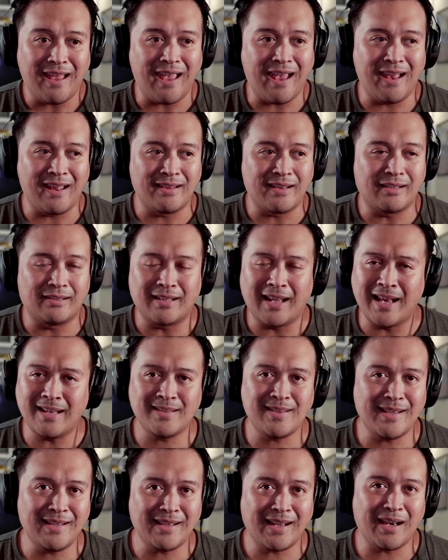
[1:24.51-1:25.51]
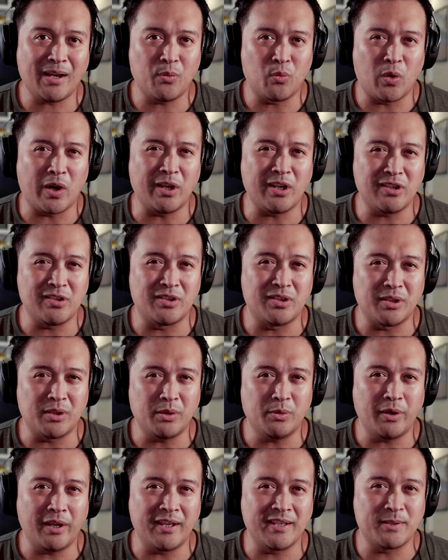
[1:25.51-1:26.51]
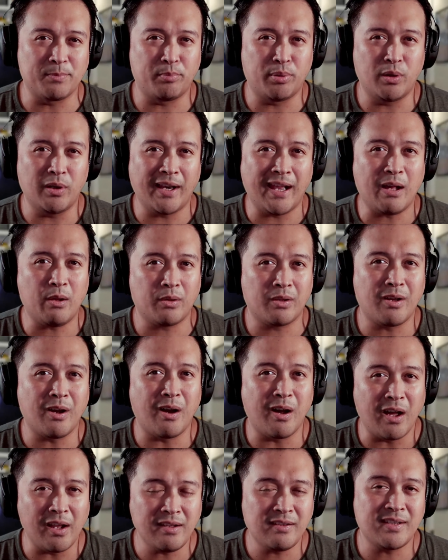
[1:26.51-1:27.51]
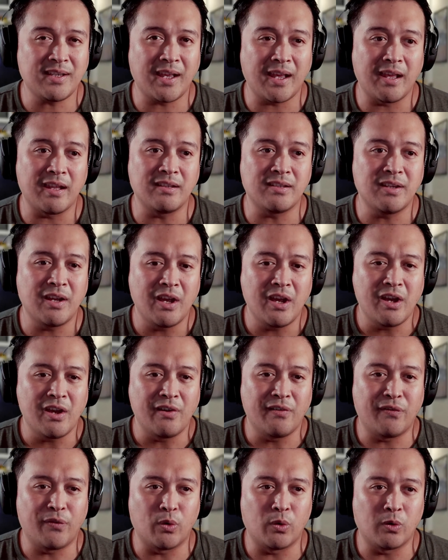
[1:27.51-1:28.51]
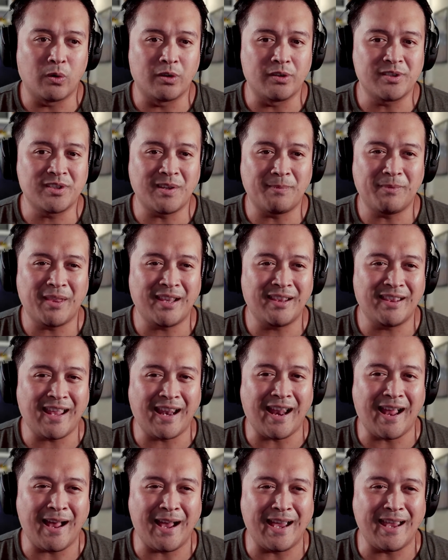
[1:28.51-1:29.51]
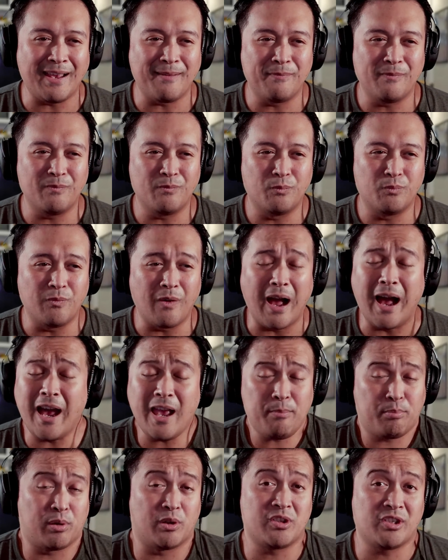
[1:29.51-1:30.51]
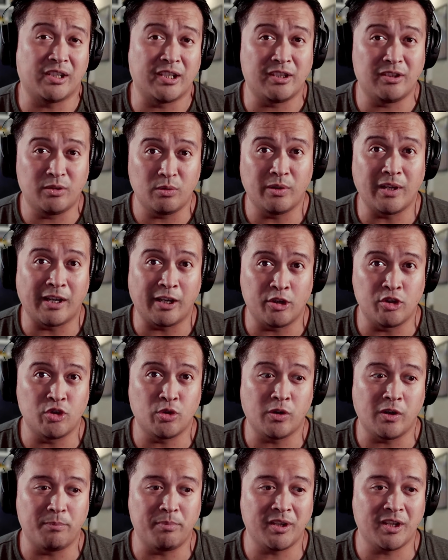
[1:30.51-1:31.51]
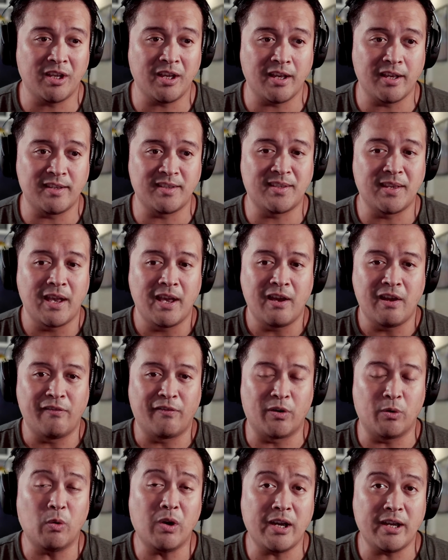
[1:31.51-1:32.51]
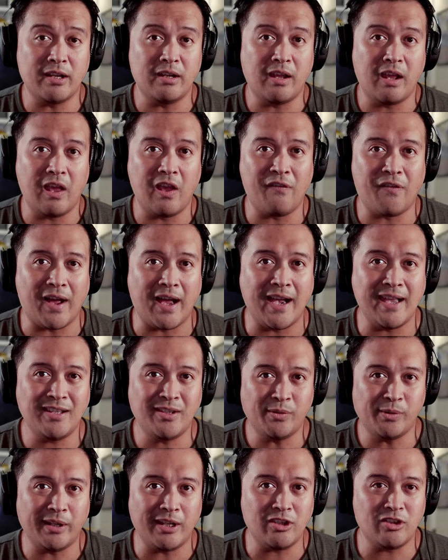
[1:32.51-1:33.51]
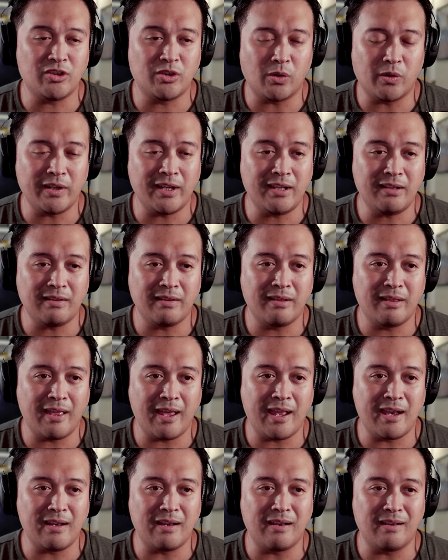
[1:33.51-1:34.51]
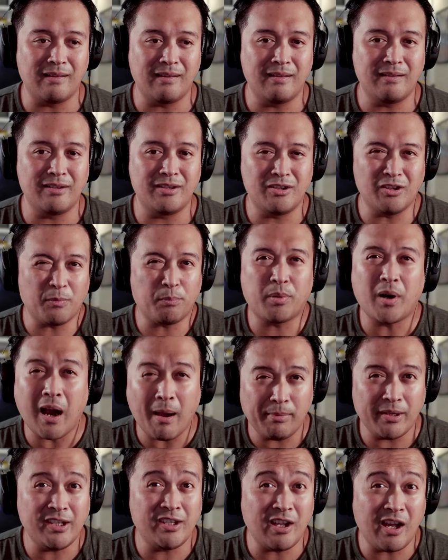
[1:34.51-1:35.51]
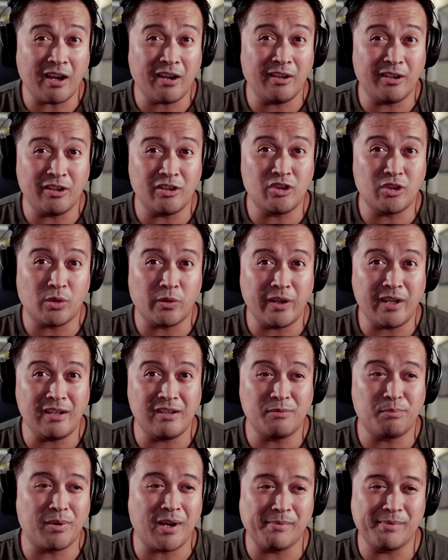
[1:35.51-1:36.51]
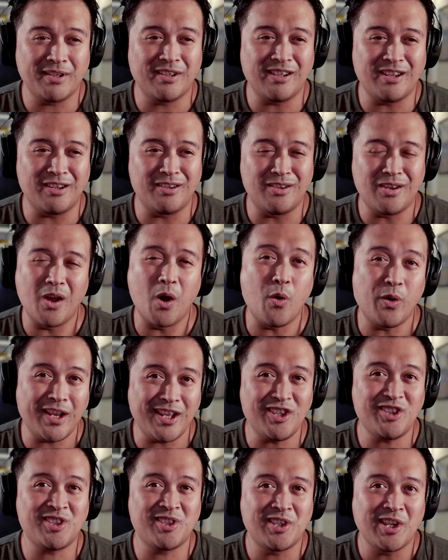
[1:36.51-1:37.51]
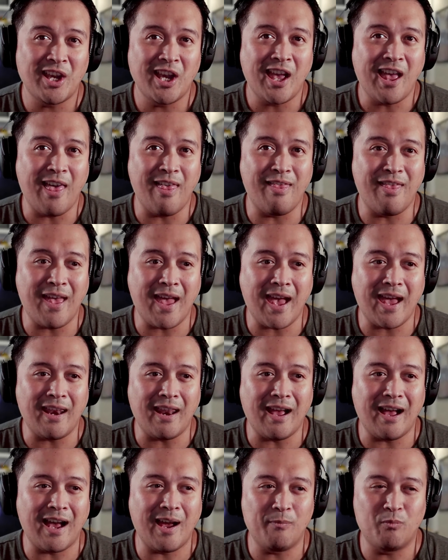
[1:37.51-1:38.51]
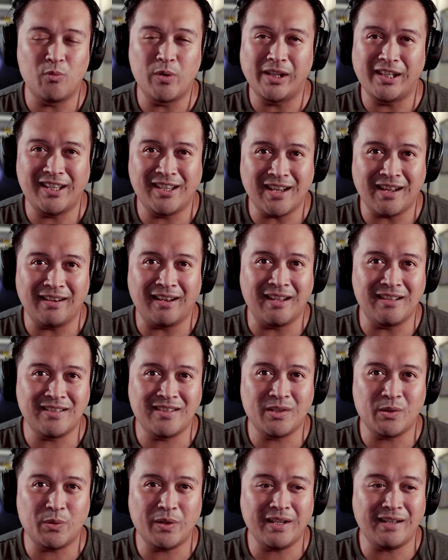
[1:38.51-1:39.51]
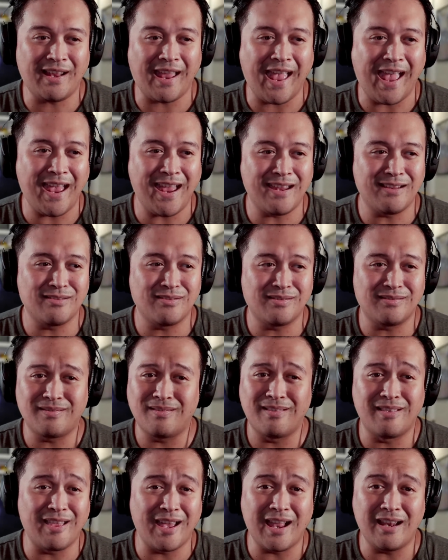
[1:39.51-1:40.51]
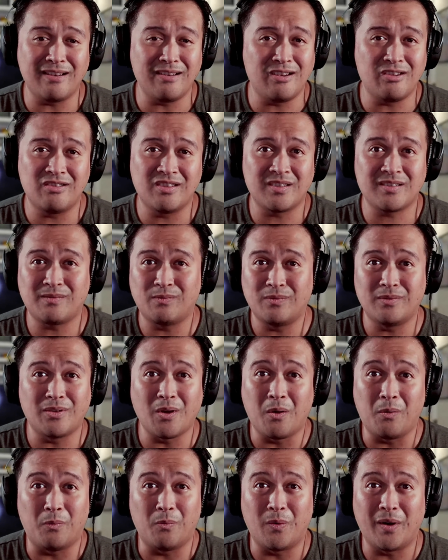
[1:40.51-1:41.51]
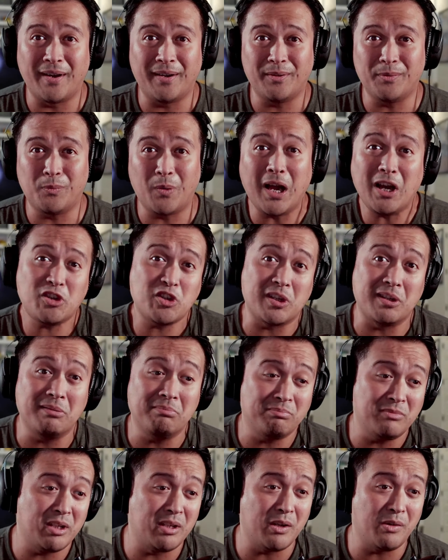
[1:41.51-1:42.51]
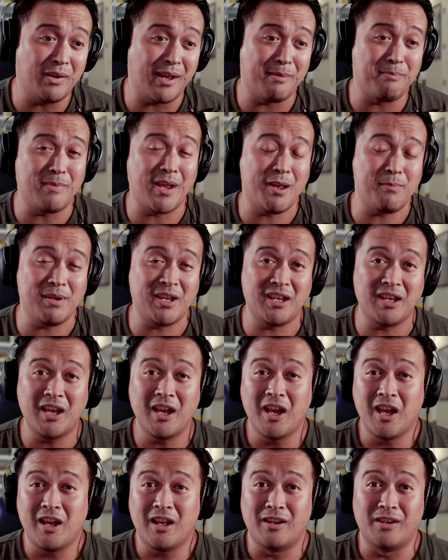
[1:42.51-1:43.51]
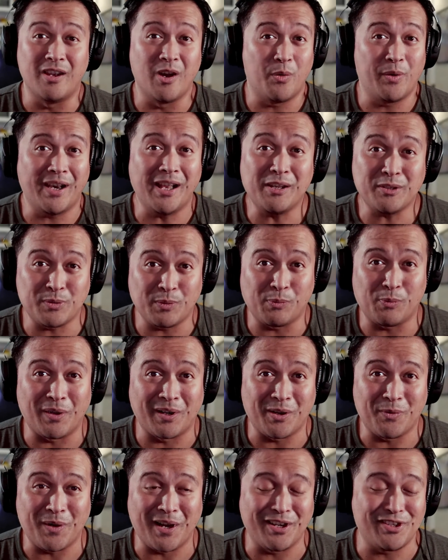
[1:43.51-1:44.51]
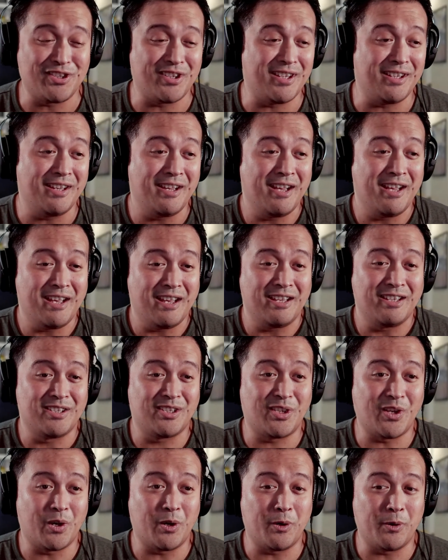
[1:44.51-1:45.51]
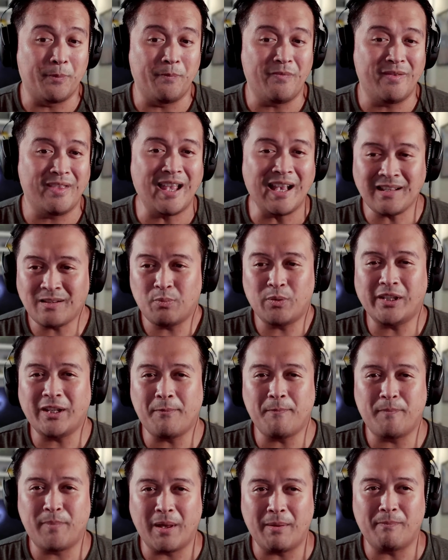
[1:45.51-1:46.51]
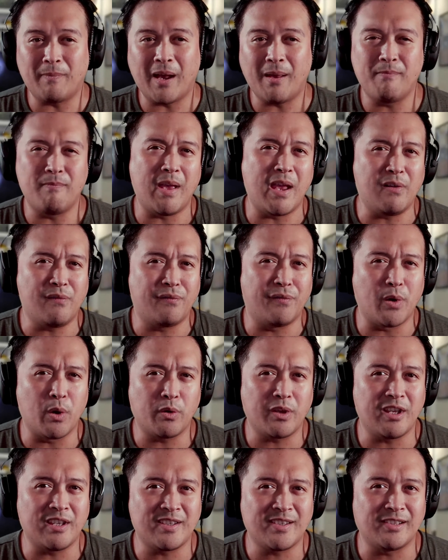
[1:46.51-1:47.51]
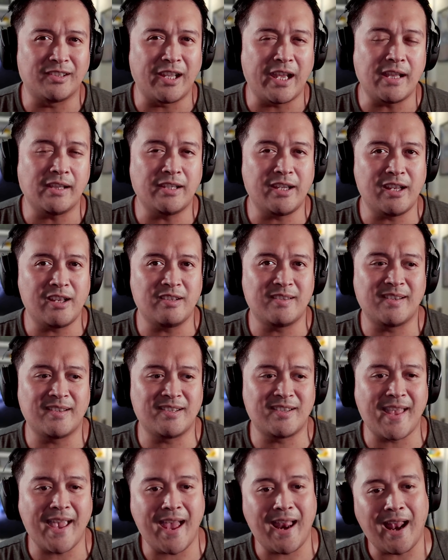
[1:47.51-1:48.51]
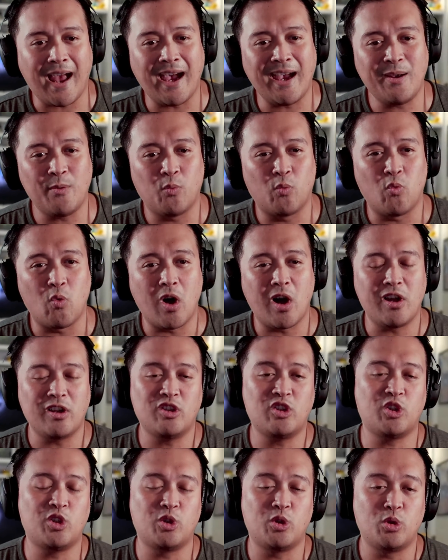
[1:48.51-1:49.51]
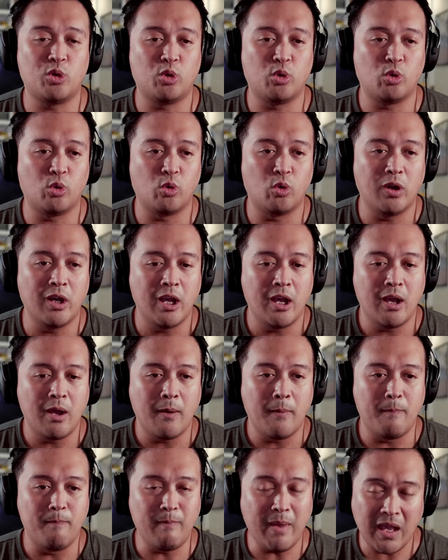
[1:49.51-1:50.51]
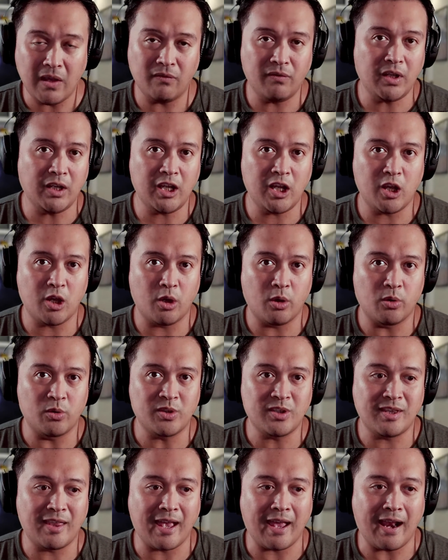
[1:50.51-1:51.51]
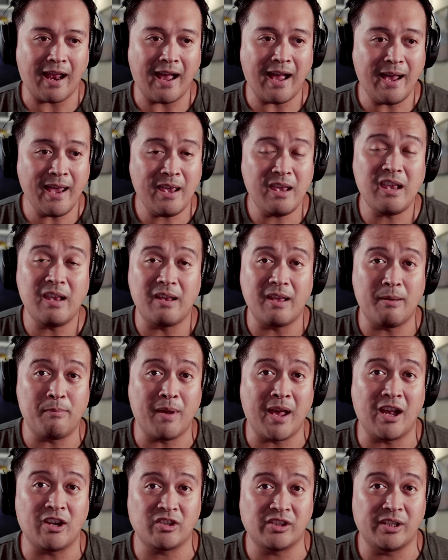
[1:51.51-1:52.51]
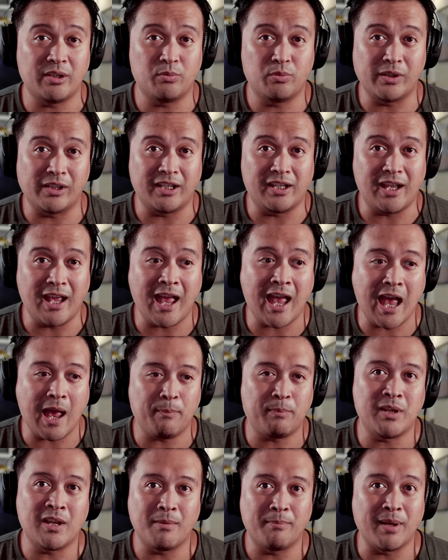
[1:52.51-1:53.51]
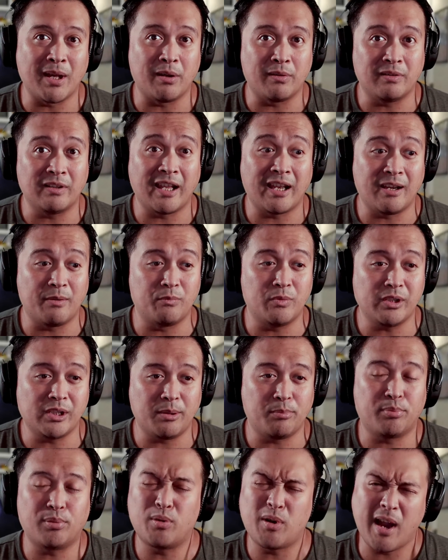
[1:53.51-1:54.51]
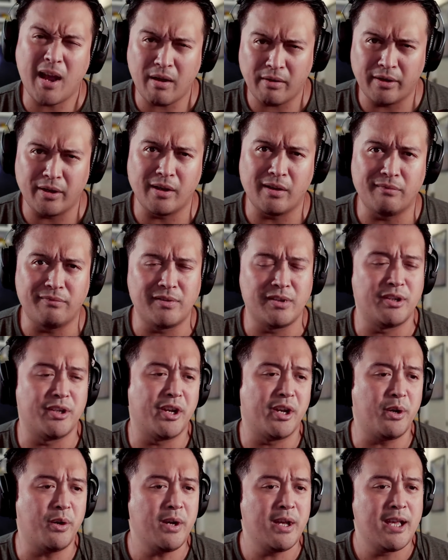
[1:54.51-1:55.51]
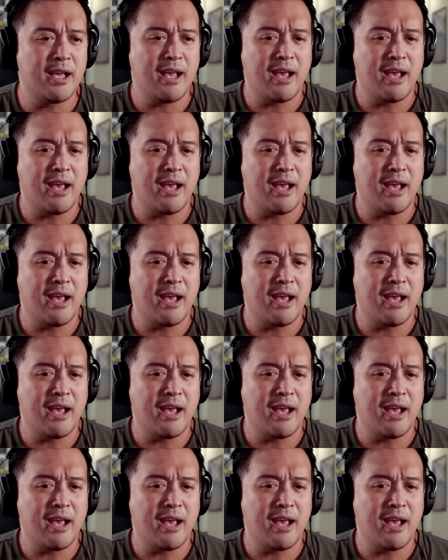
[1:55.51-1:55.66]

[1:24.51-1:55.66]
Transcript: And the last thing that I want to do is put out content for something that I, I personally do not enjoy. Because for one, if I don't enjoy it, then you're probably not going to enjoy it. You're probably going to notice that I'm really not into it, and then you just don't want to watch it, you know, and maybe no one else would want to watch it. So that's really been my main focus lately, is is that I want to make videos that I am actually really happy about, that I'm really proud of, you know.